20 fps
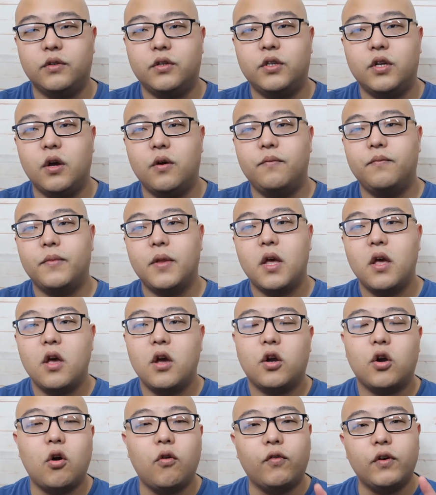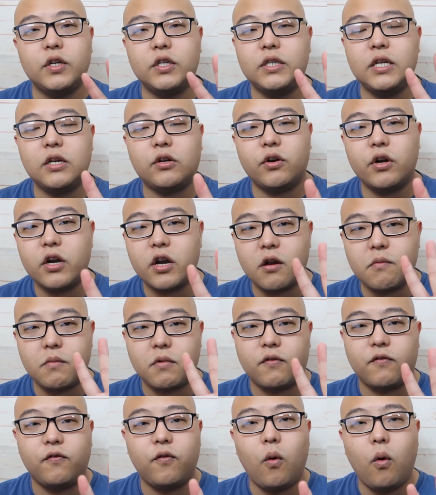So covert secret
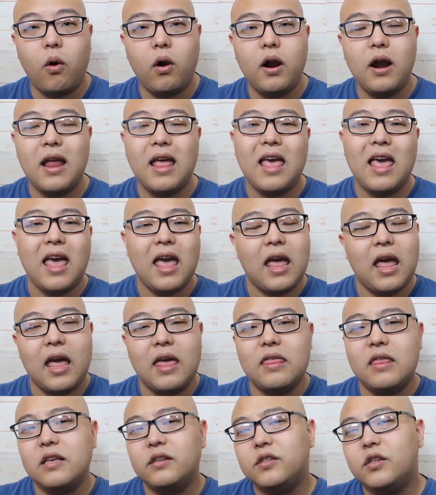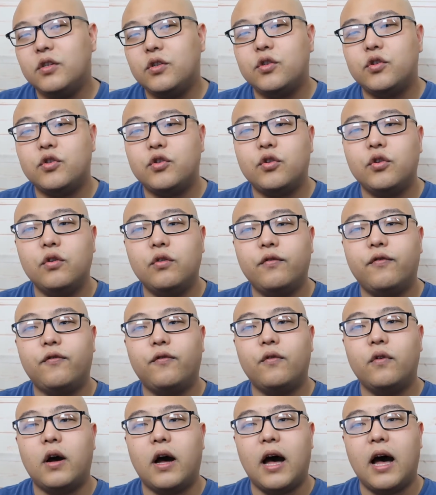number four, and this is
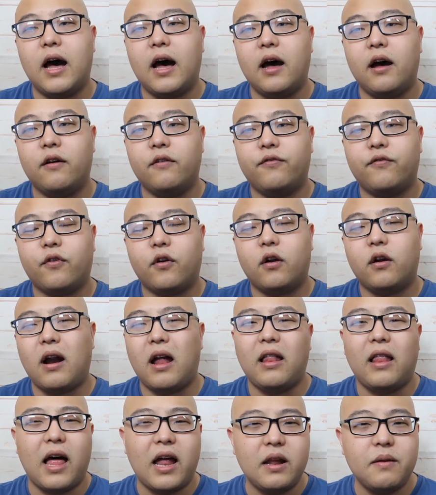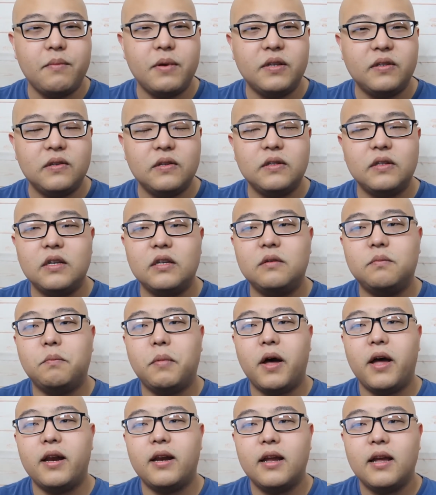true for a lot of businesses,
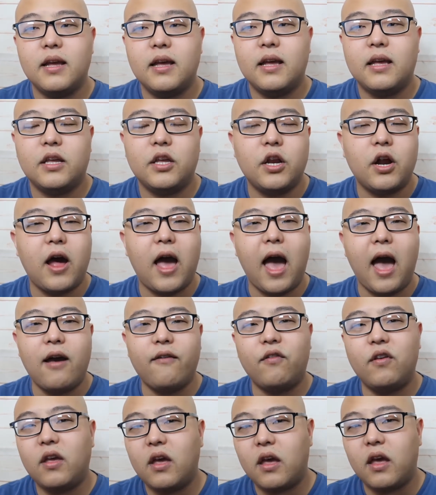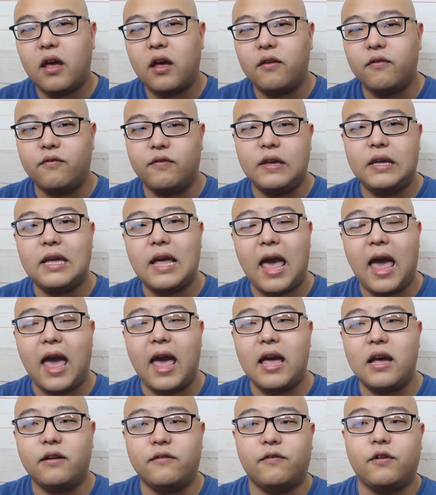but having a
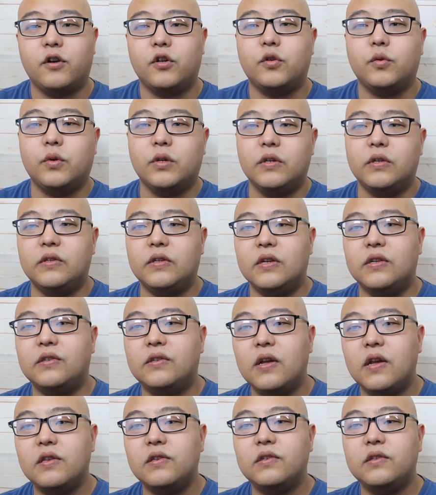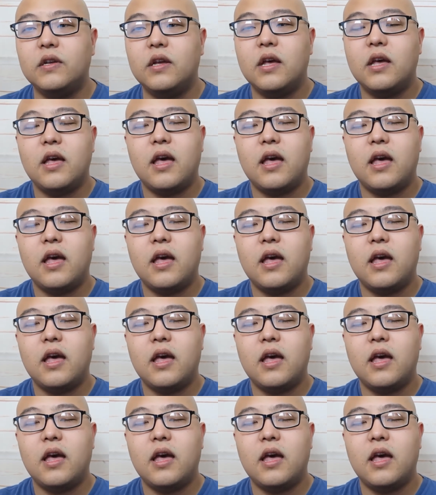VA, a virtual assistant,